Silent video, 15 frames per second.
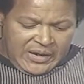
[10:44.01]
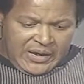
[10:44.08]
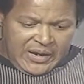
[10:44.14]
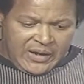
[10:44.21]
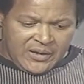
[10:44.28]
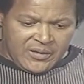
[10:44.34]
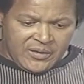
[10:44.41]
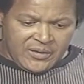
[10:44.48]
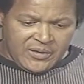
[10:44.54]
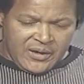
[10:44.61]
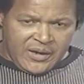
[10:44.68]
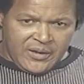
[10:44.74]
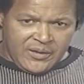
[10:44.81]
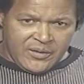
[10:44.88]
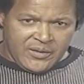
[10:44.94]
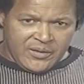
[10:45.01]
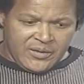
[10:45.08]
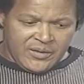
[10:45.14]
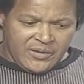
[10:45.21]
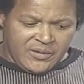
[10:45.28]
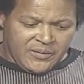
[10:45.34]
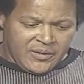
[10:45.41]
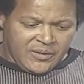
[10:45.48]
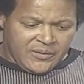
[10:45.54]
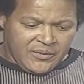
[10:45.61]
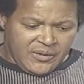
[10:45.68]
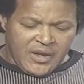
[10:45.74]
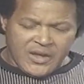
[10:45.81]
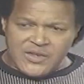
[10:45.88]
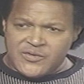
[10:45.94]
and the
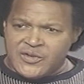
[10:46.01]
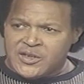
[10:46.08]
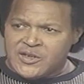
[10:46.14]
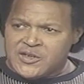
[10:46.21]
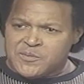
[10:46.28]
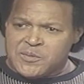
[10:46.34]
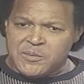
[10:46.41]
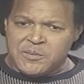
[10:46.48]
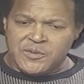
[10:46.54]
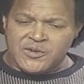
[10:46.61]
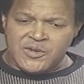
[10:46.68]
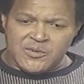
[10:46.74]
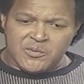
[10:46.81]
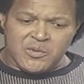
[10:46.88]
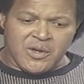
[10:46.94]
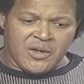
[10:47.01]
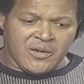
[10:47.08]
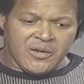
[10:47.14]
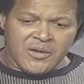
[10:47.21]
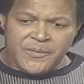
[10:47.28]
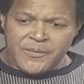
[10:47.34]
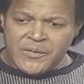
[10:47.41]
Las Vegas people says, well,